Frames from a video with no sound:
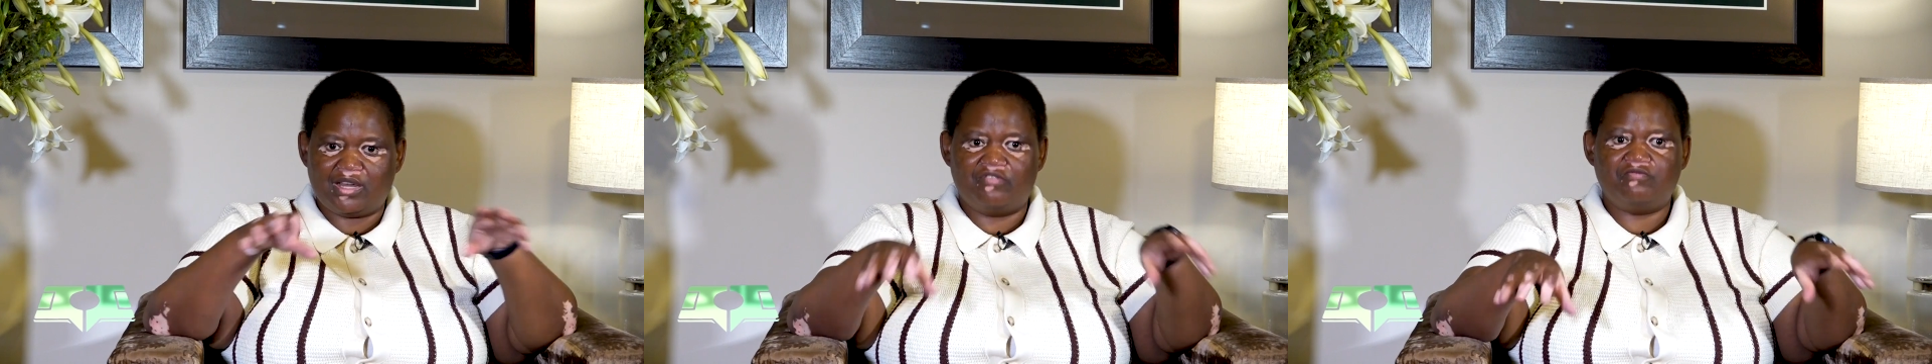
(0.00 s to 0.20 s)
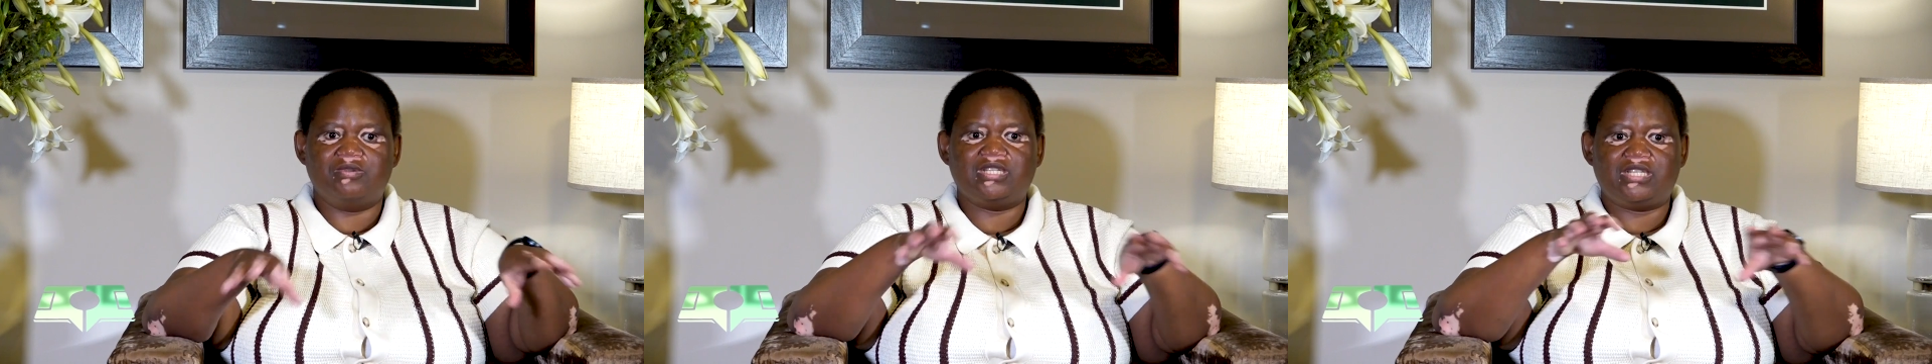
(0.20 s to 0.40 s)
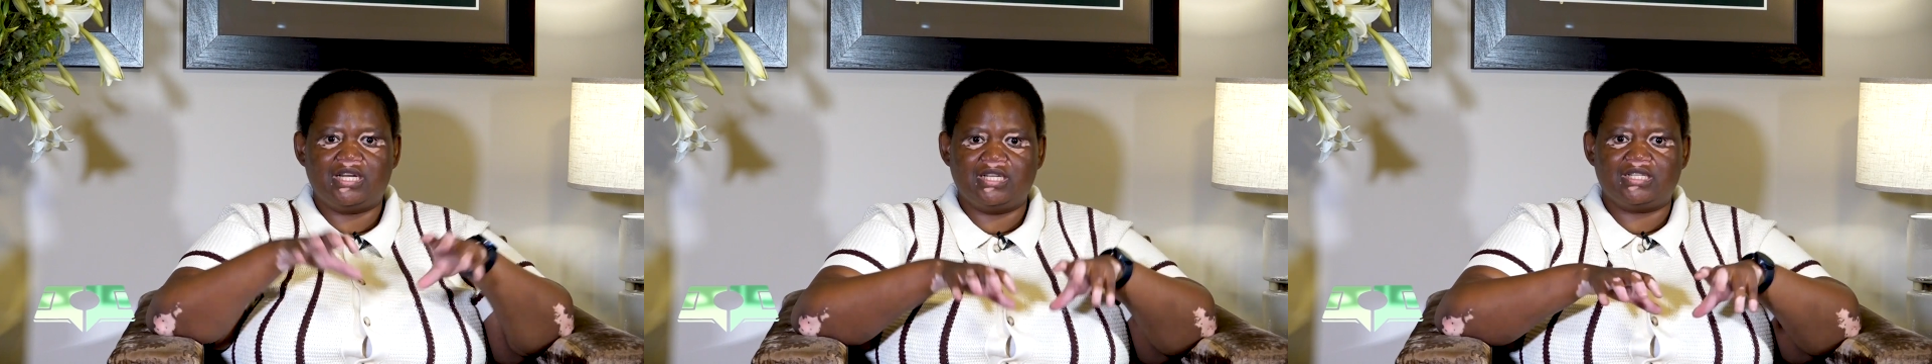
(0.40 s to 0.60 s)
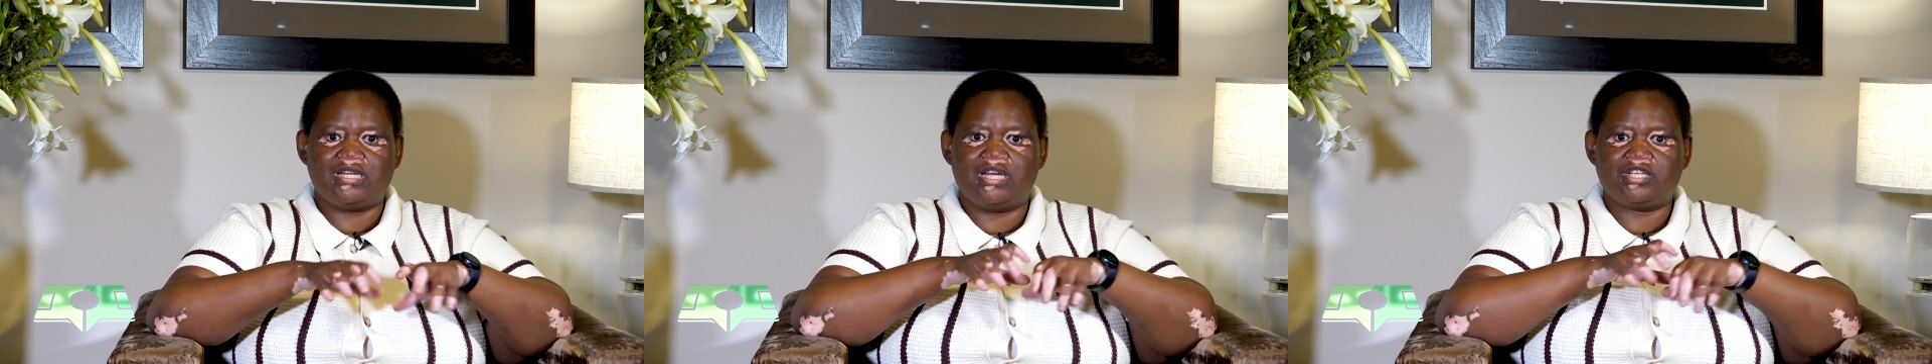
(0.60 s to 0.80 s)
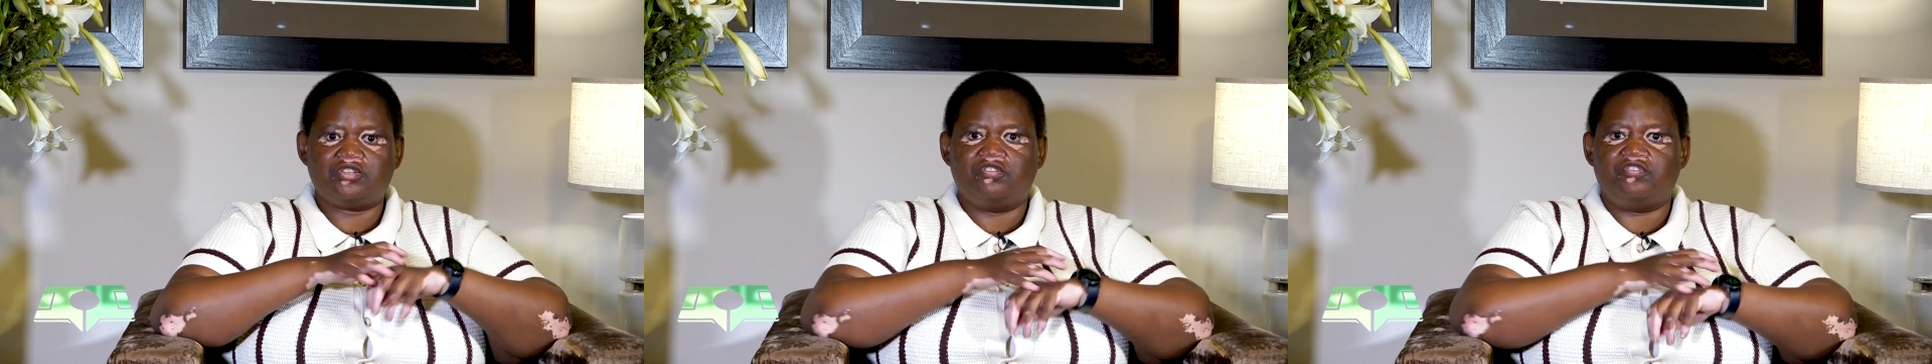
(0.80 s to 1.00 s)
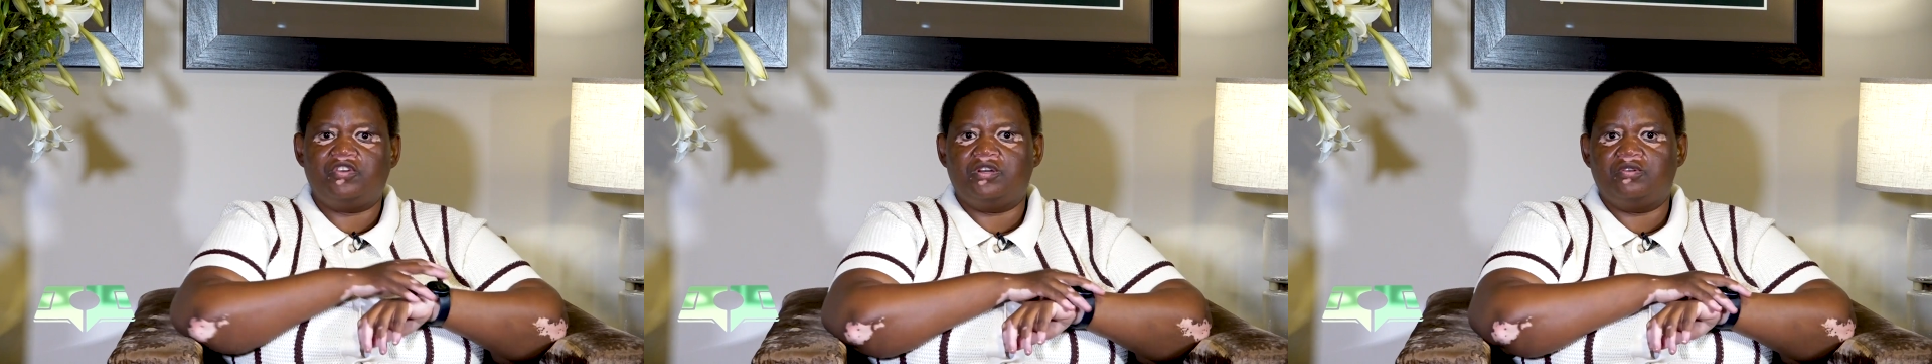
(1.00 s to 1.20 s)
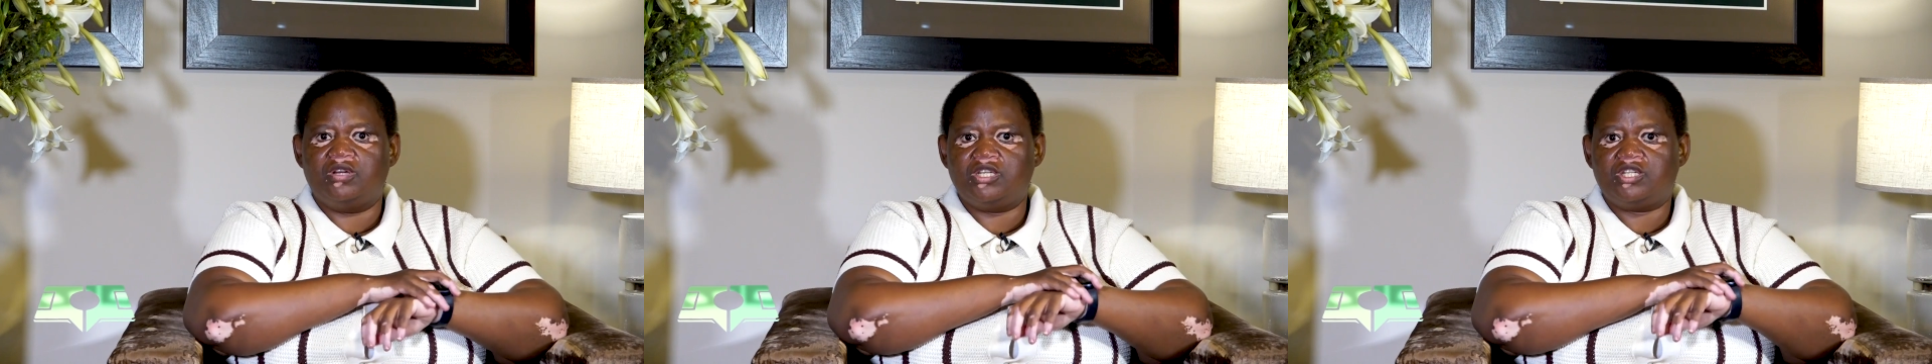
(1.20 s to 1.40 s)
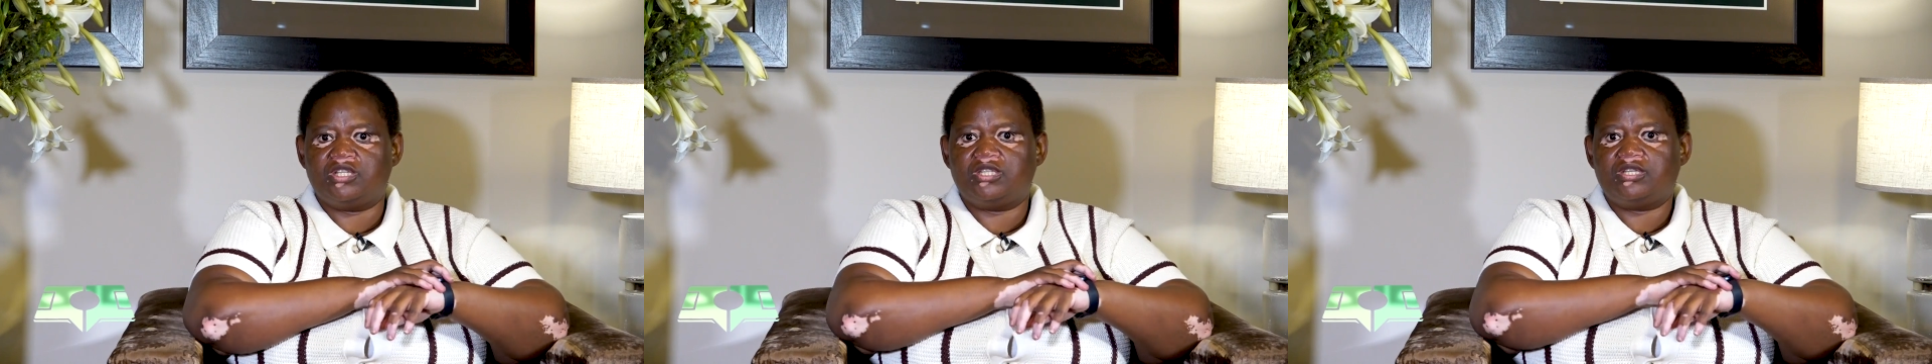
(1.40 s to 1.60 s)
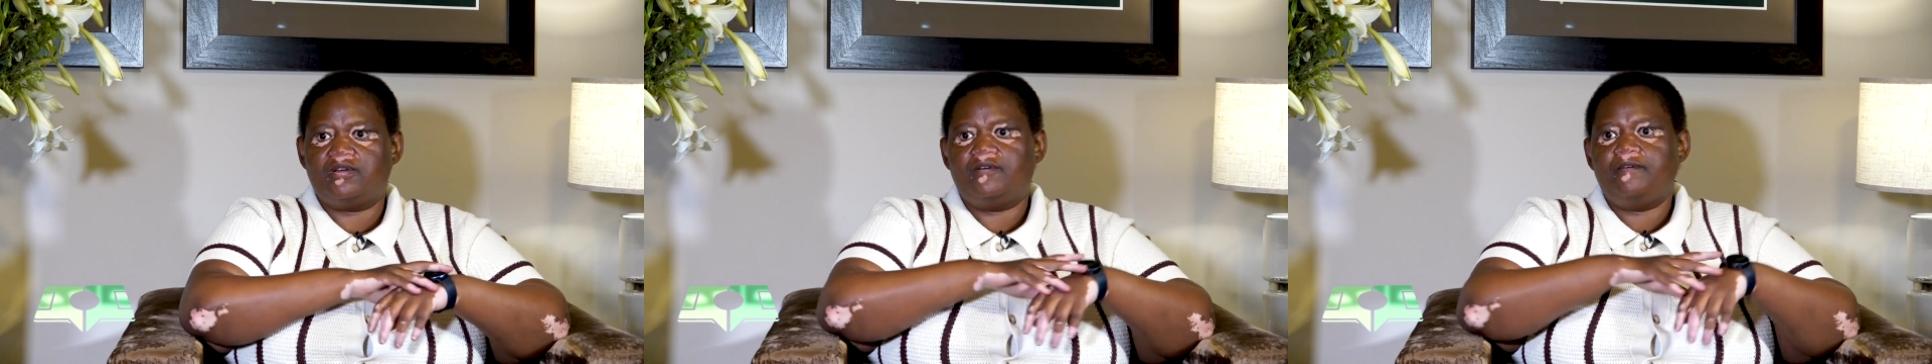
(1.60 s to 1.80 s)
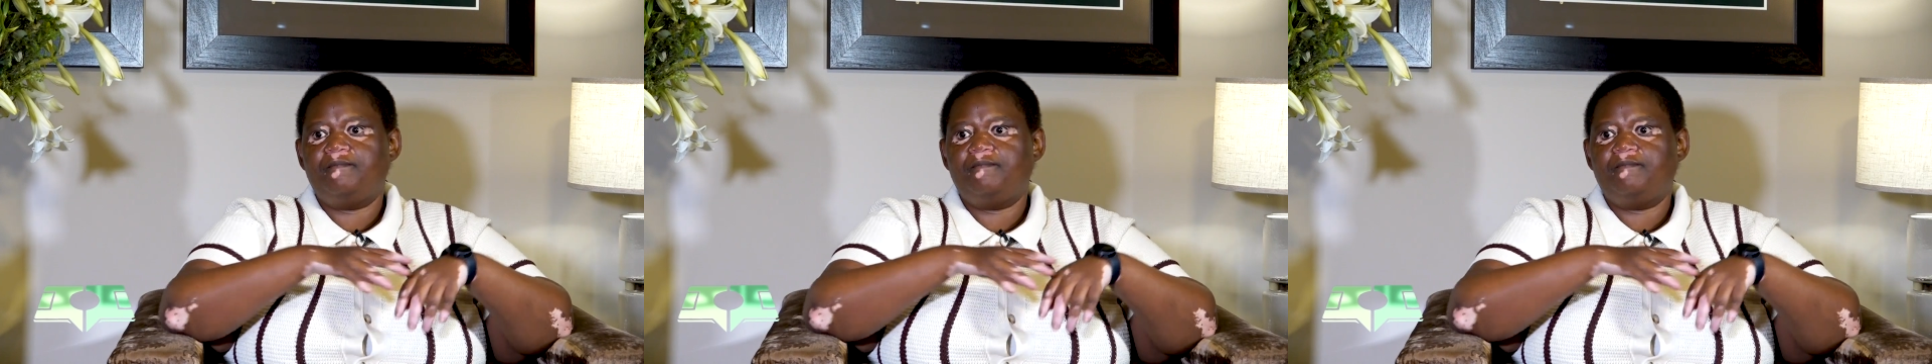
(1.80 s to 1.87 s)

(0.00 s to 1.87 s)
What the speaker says: government and as national federations.